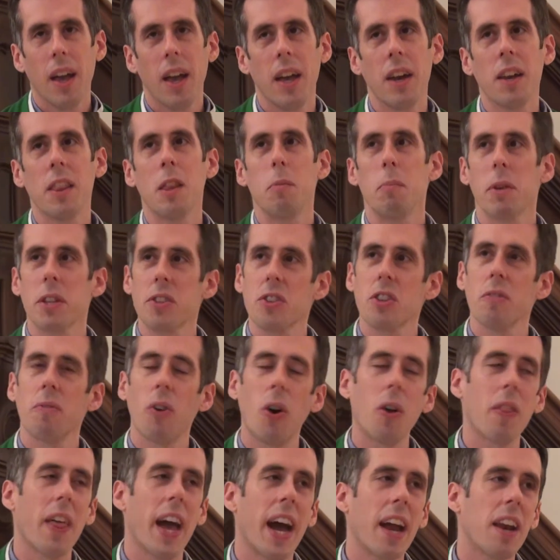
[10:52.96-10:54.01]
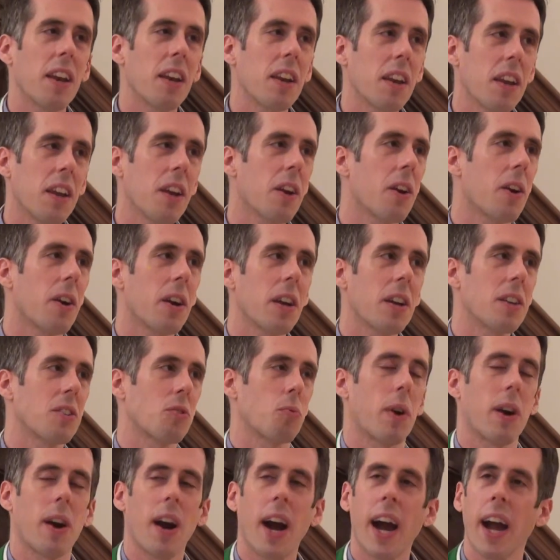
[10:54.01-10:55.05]
And in the midst of all that, here is
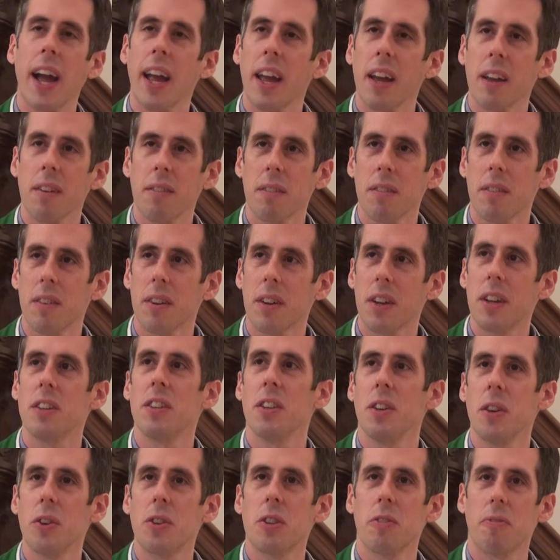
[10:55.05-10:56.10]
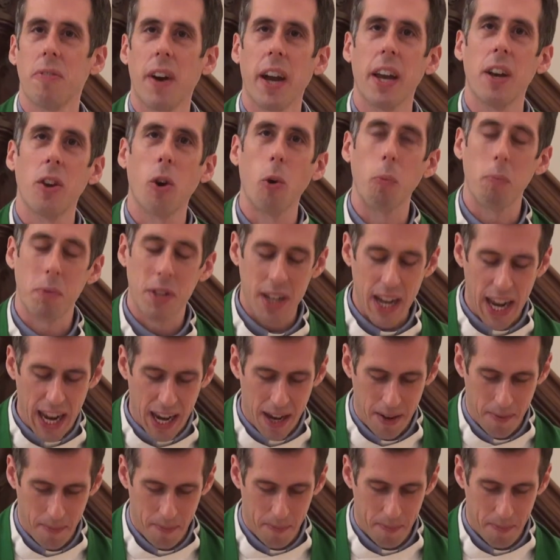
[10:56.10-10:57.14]
where I continue to find hope today.